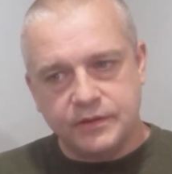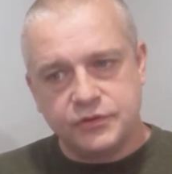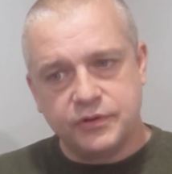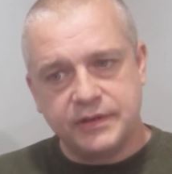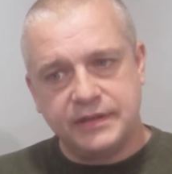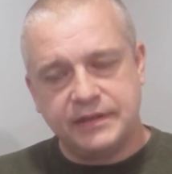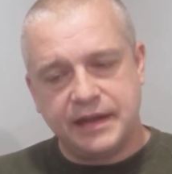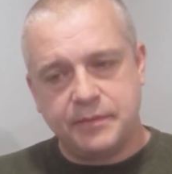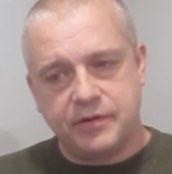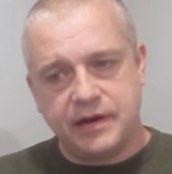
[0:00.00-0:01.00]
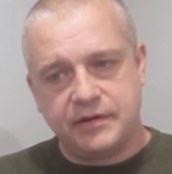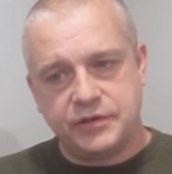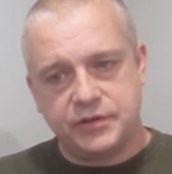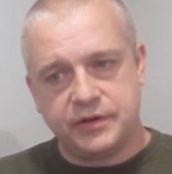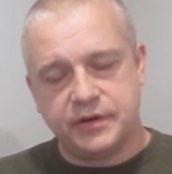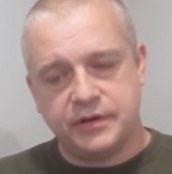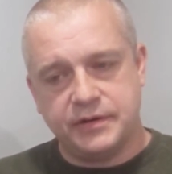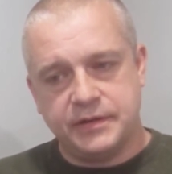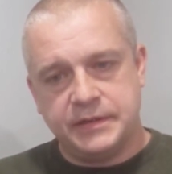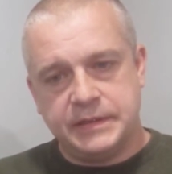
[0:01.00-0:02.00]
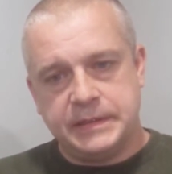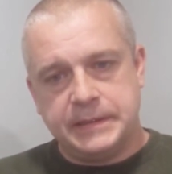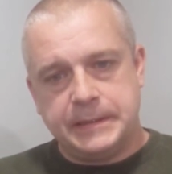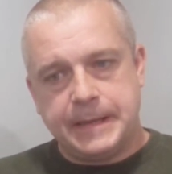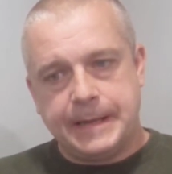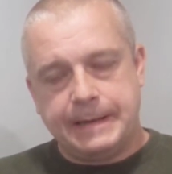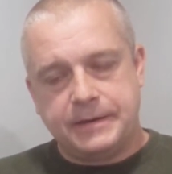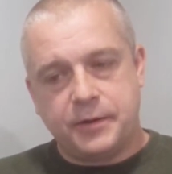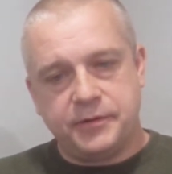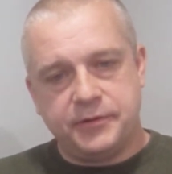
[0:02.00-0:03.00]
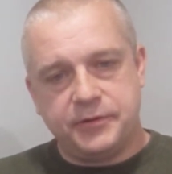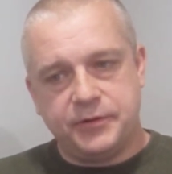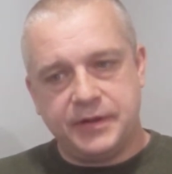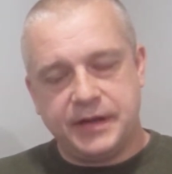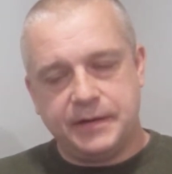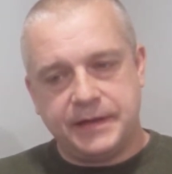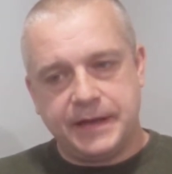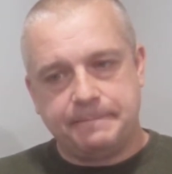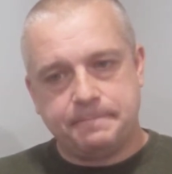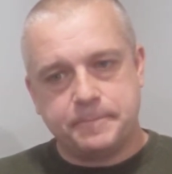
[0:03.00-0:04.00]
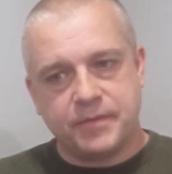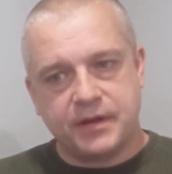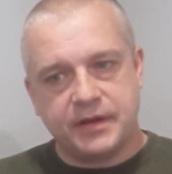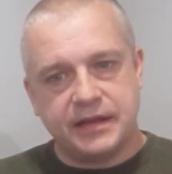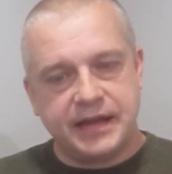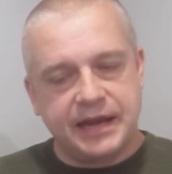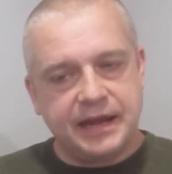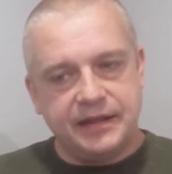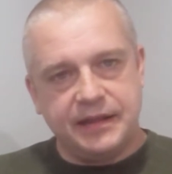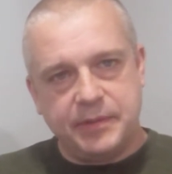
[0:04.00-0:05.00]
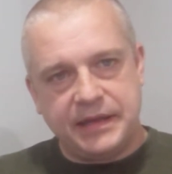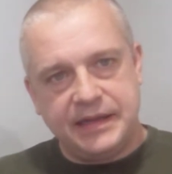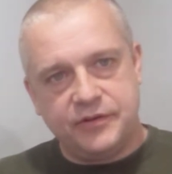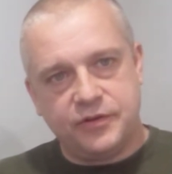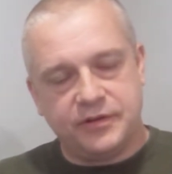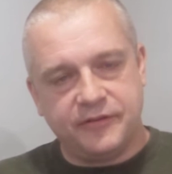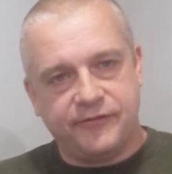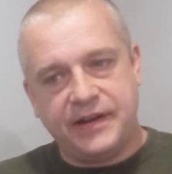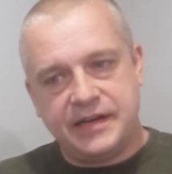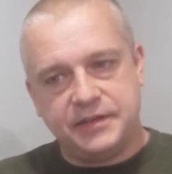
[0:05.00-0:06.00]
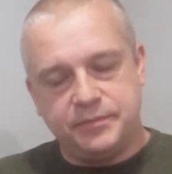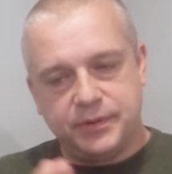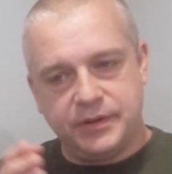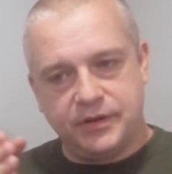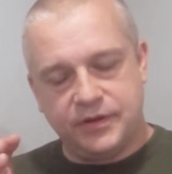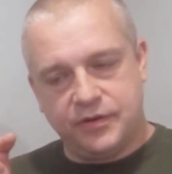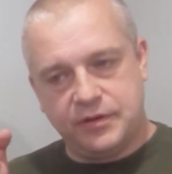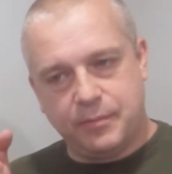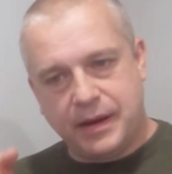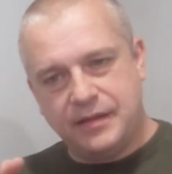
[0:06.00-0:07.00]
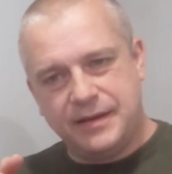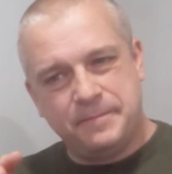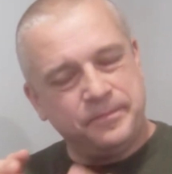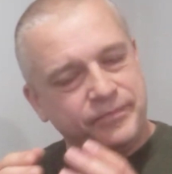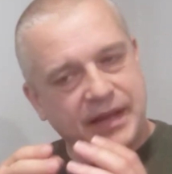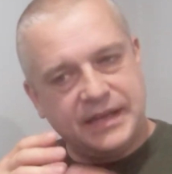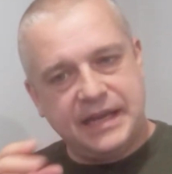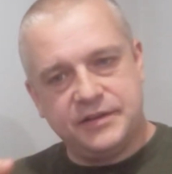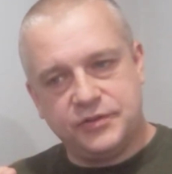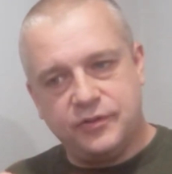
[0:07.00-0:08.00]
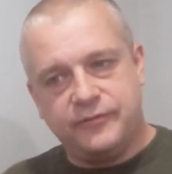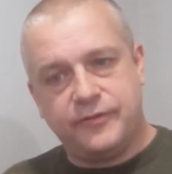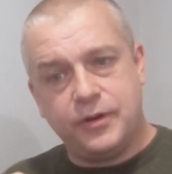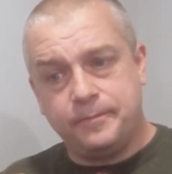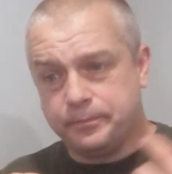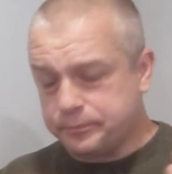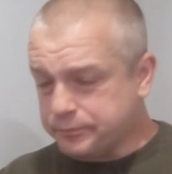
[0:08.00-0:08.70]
sort of demerara sugar coming through there. Yeah, you're getting that a little bit later on in the finish, but on the palate, again, it's all fruit.